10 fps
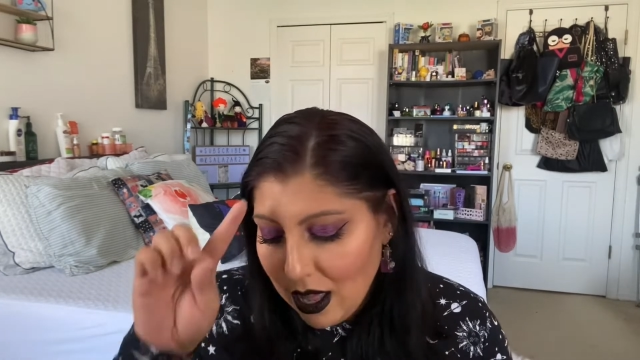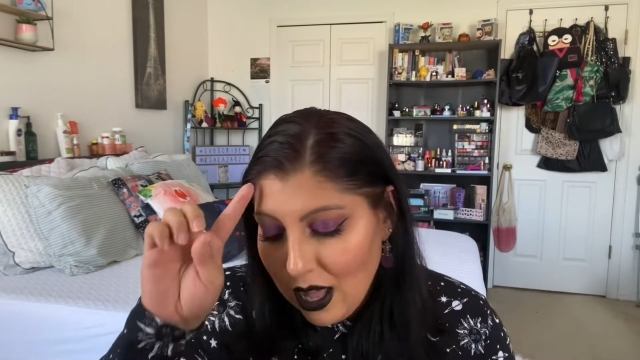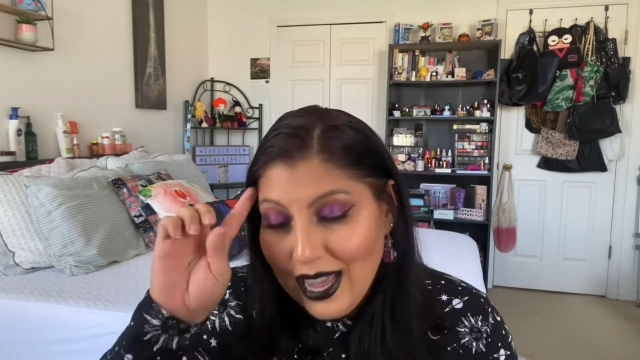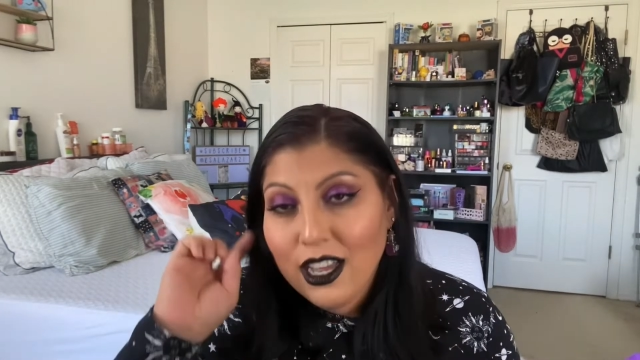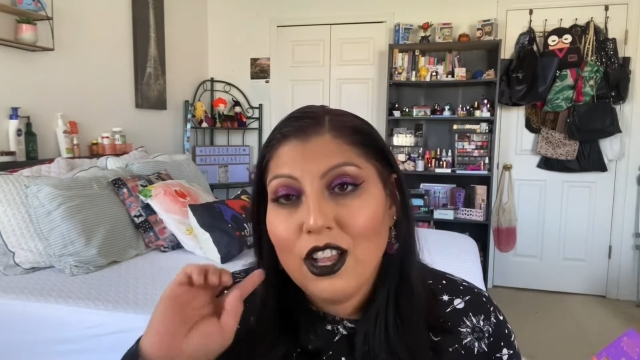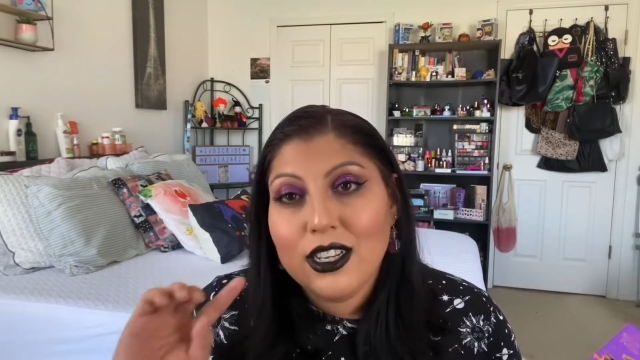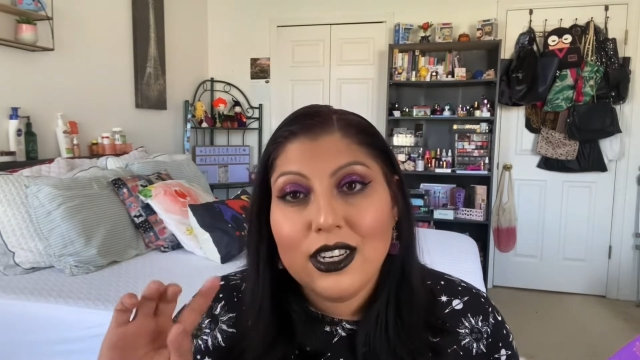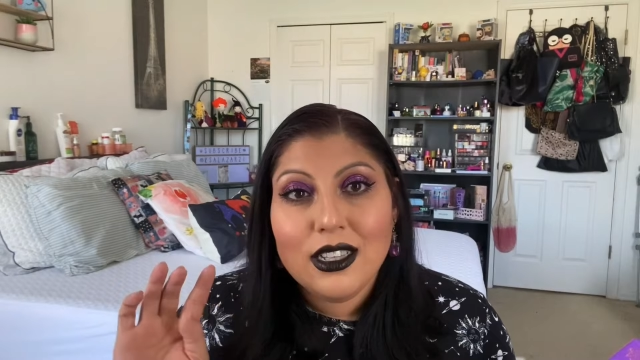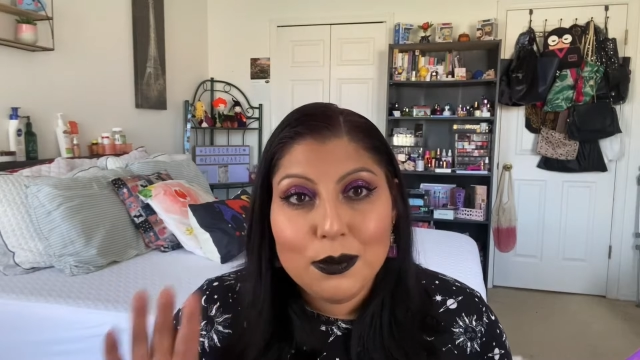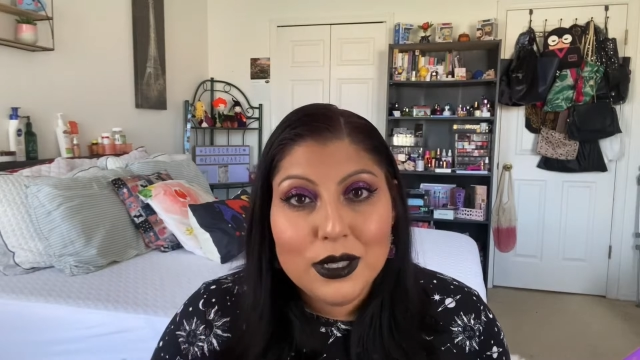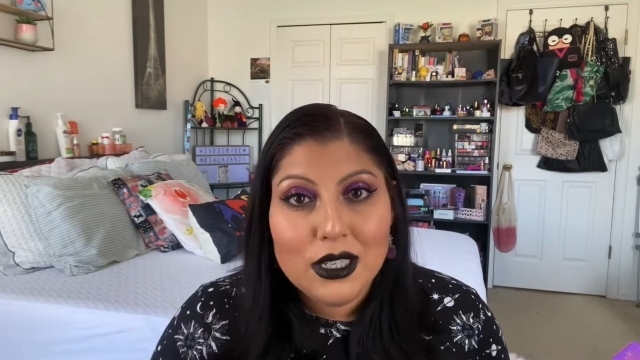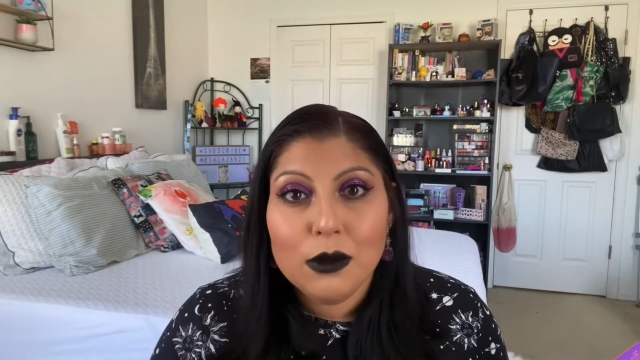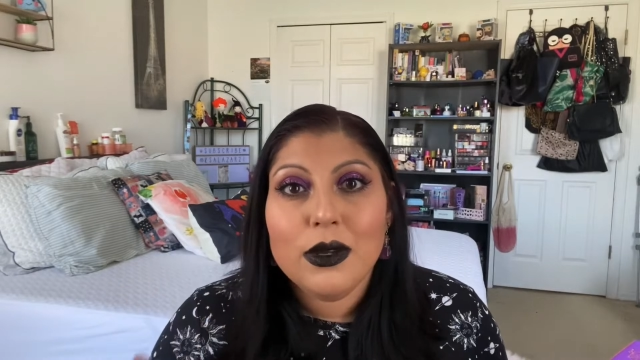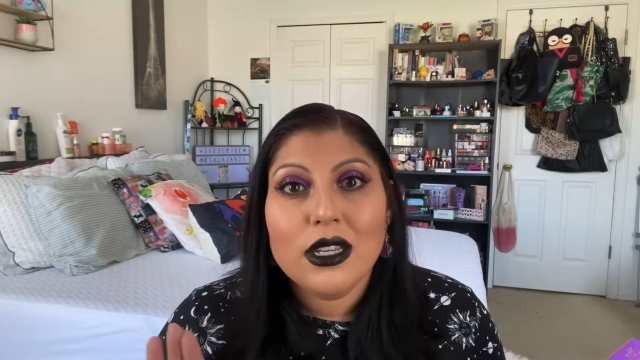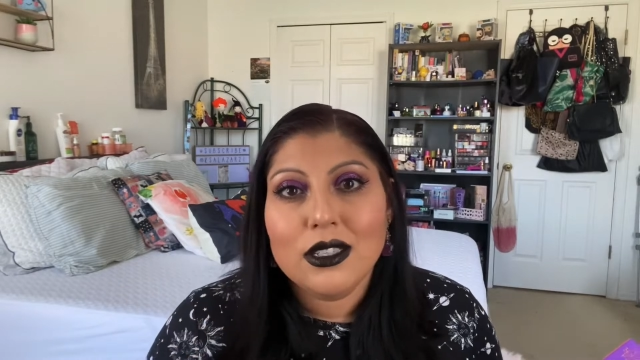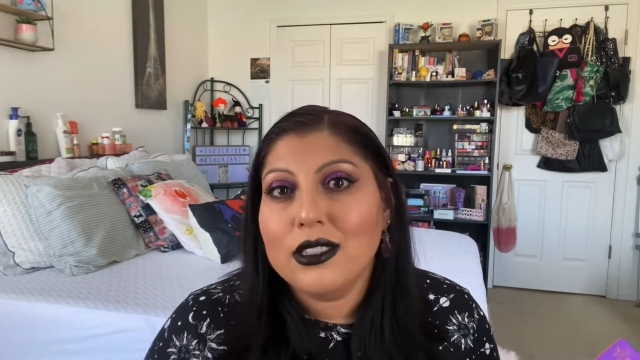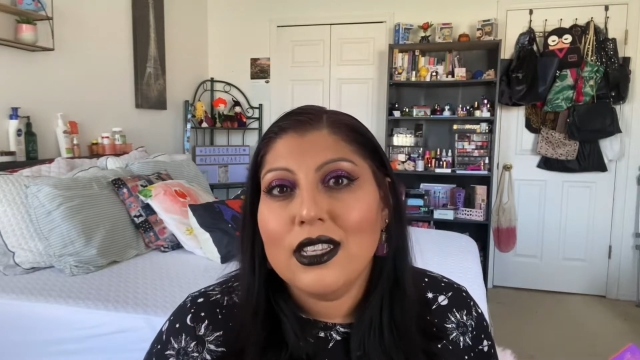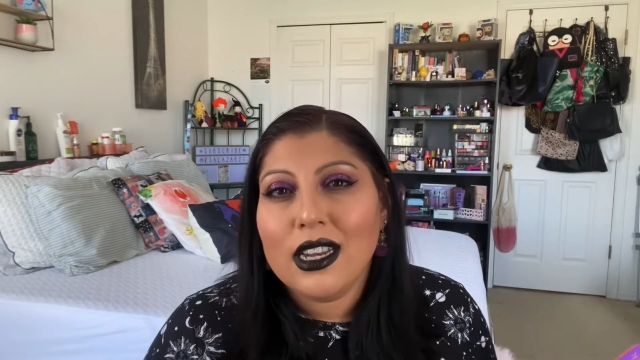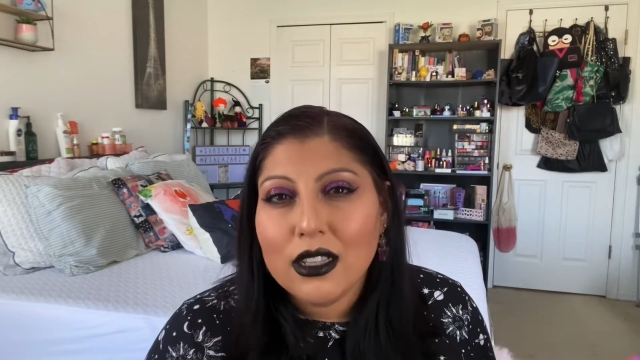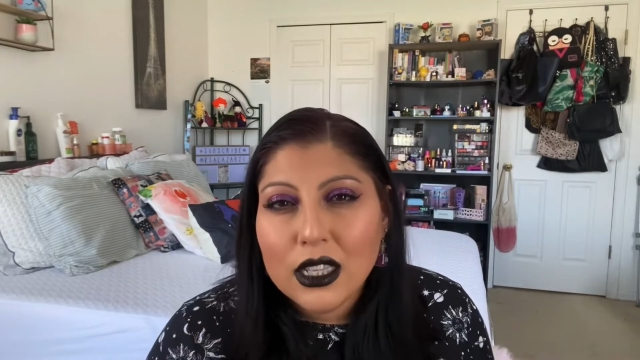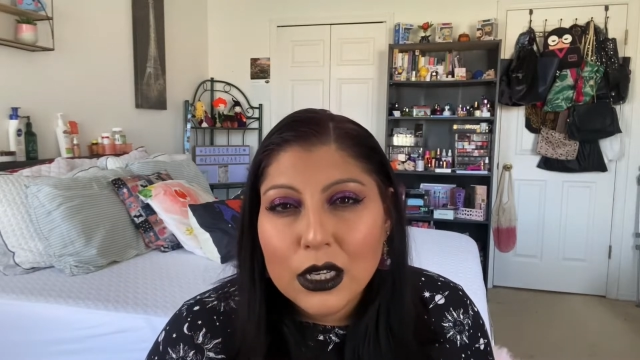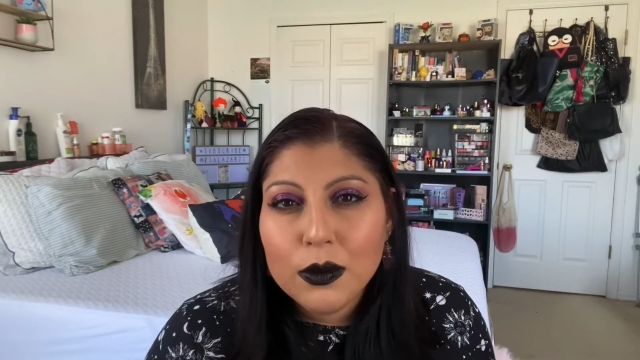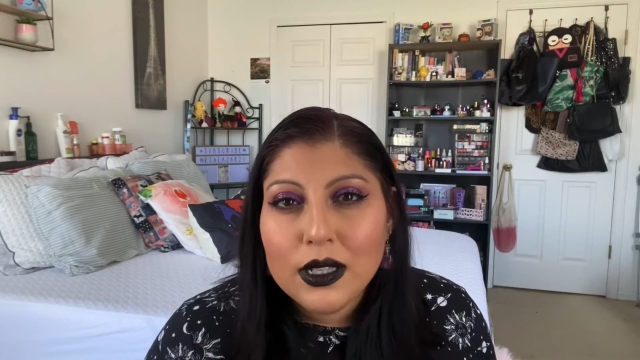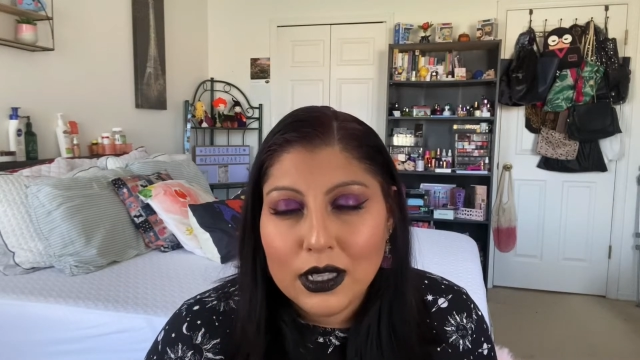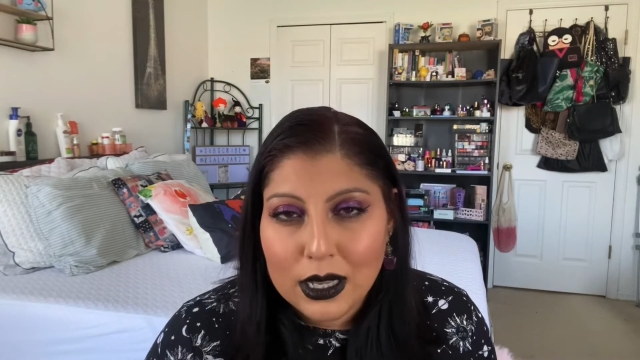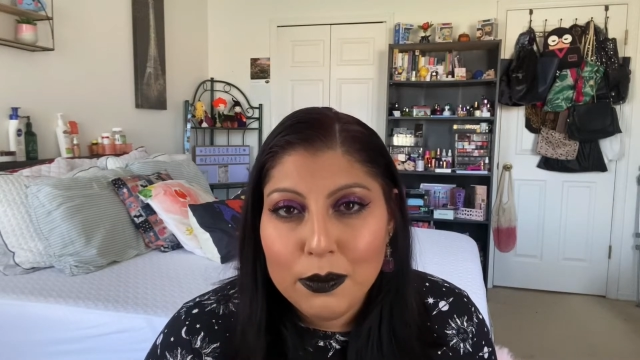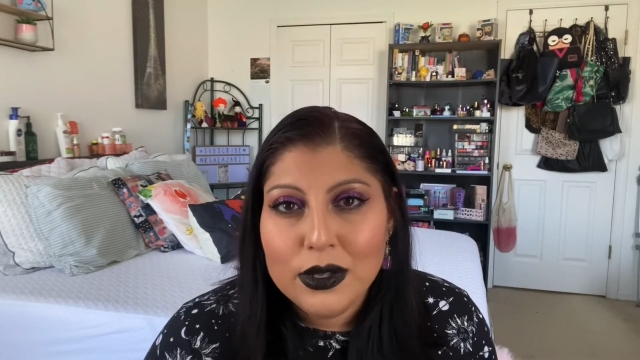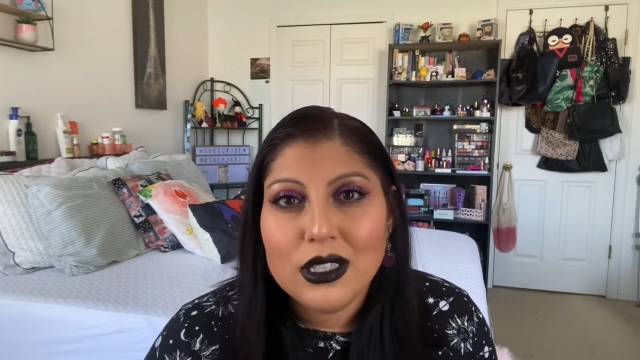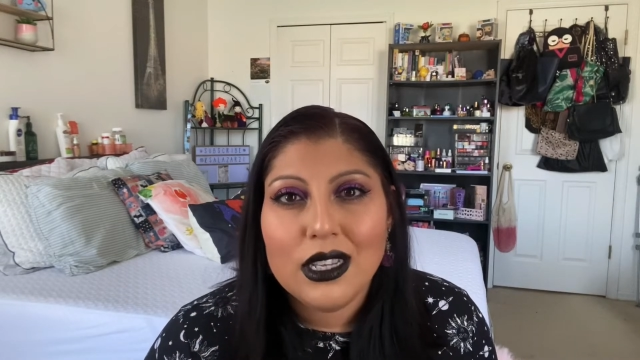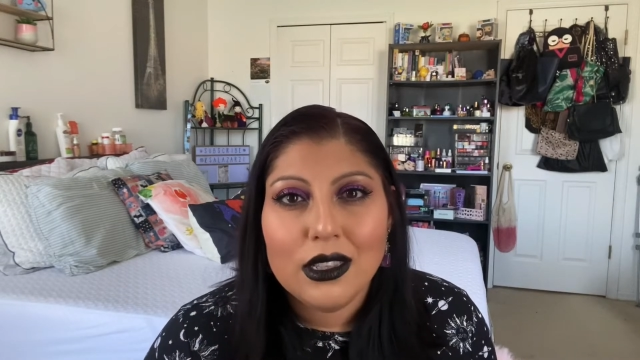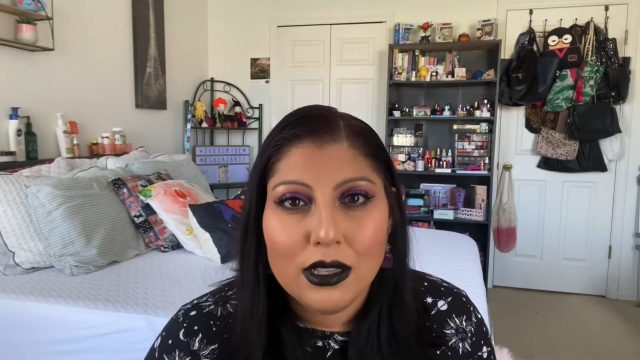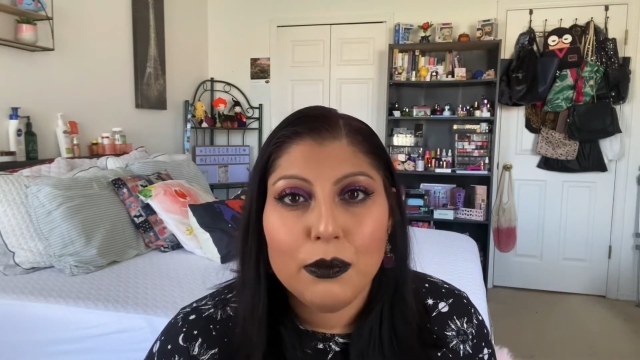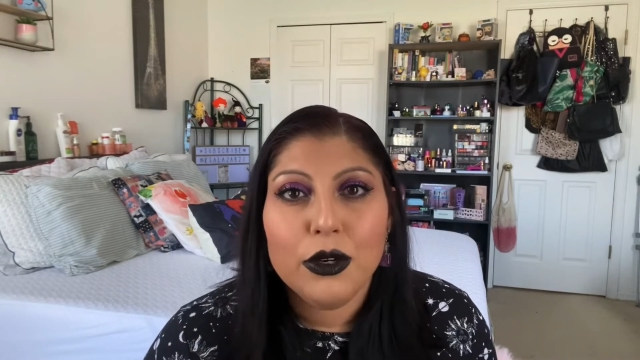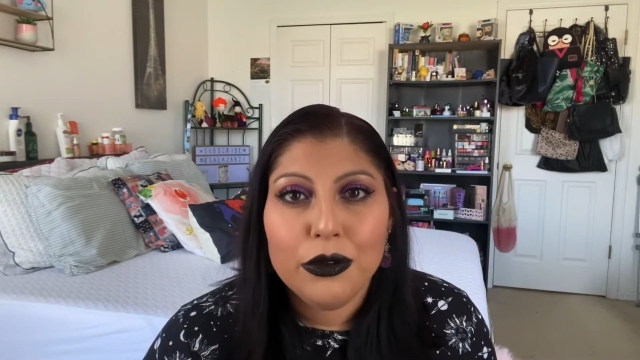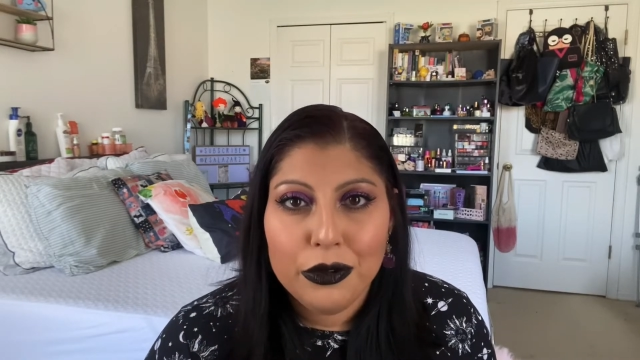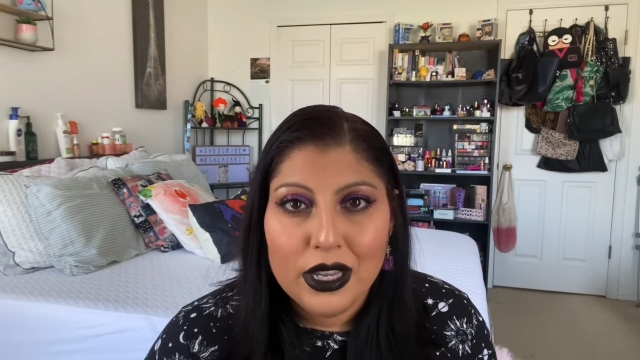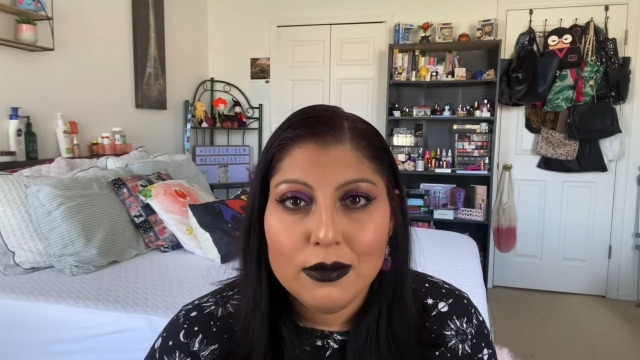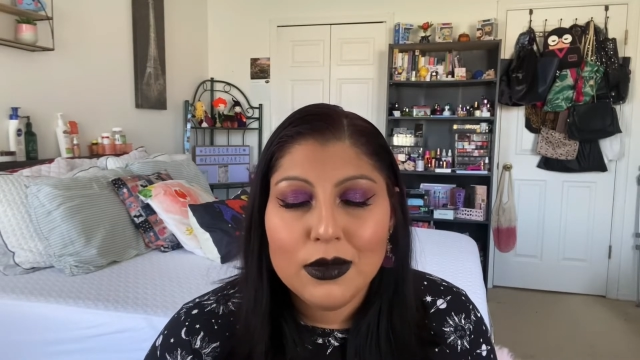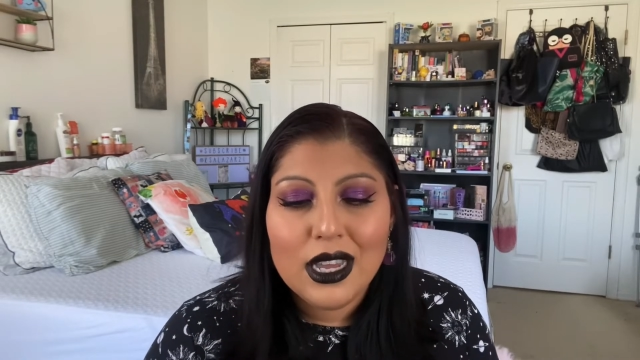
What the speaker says: I call it a lipstick because it's not a liquid lip, it's a lip cream,